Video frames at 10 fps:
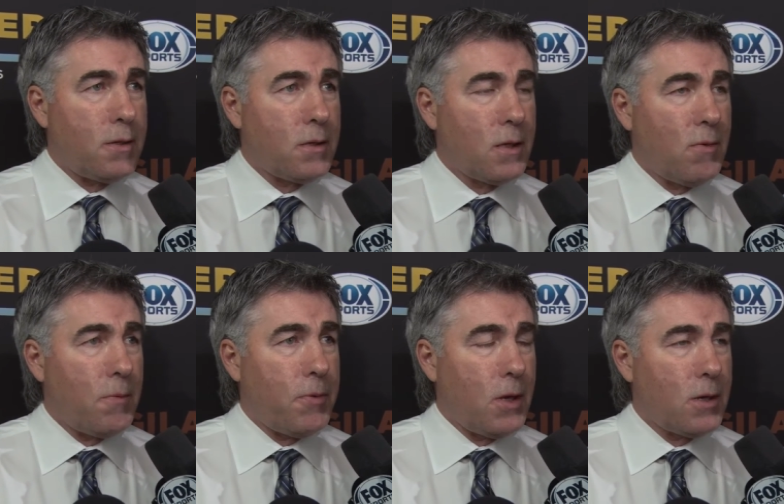Didn't give
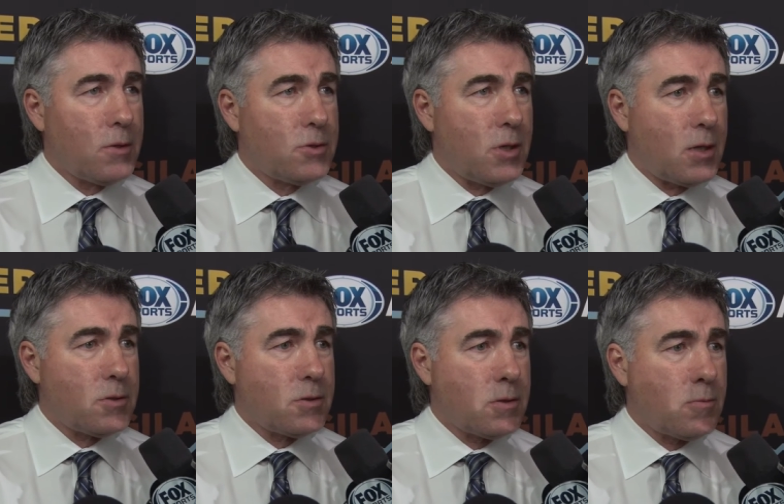up a lot of good
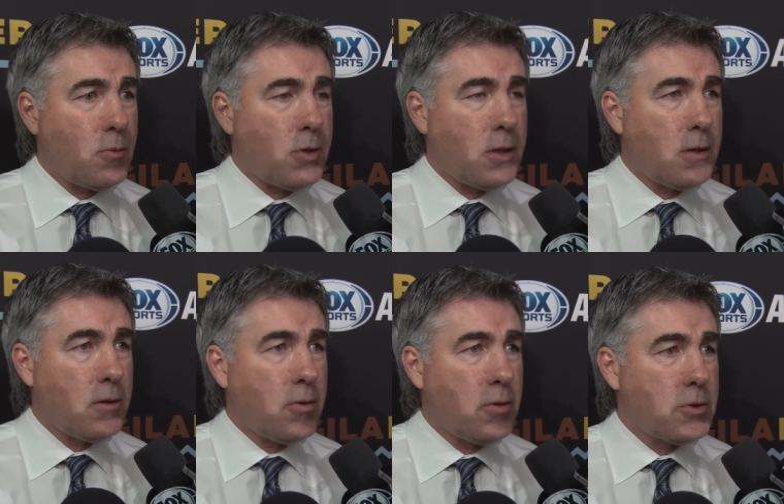chances, and when we did,
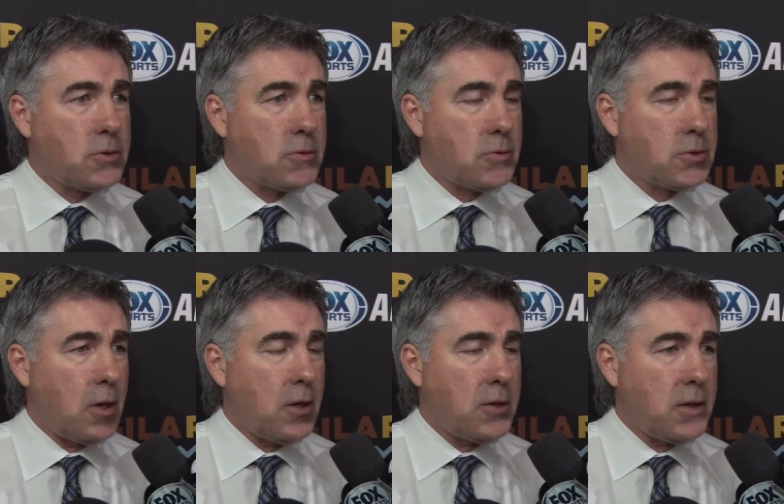Louis was
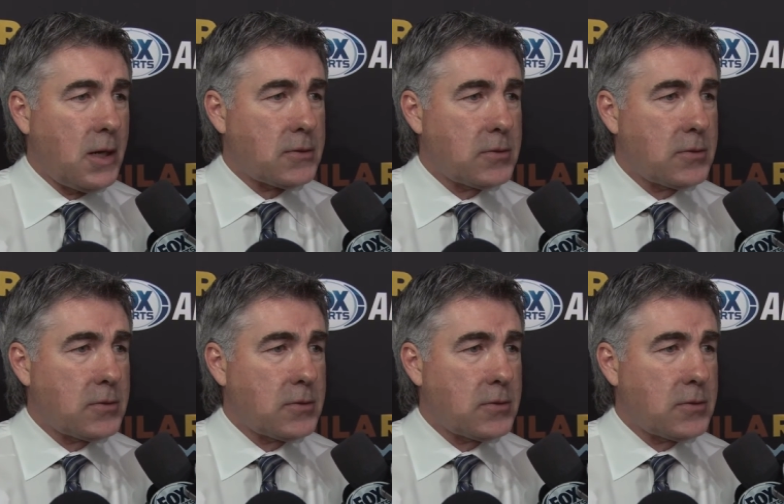solid in net.